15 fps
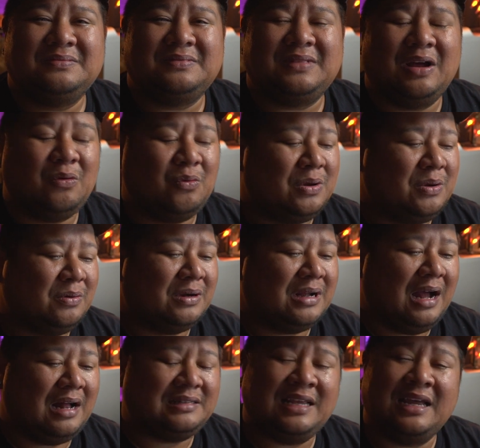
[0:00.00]
That we were
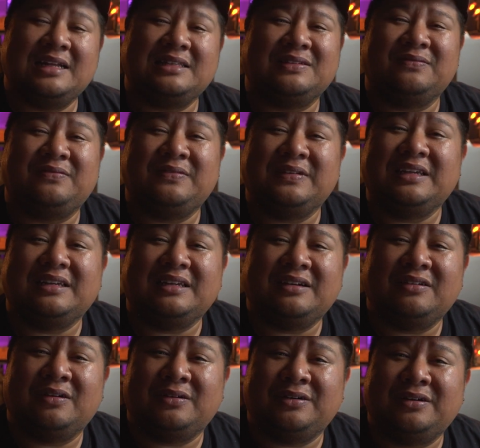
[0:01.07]
God's hands and feet
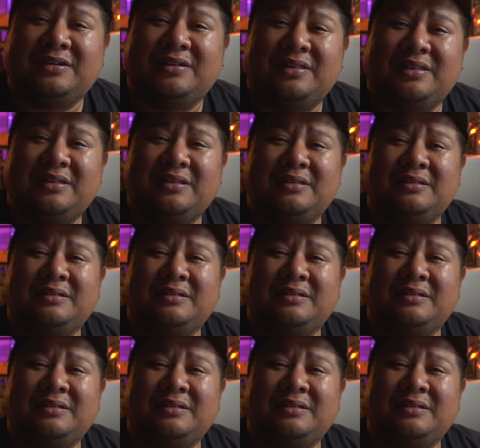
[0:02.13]
here on earth.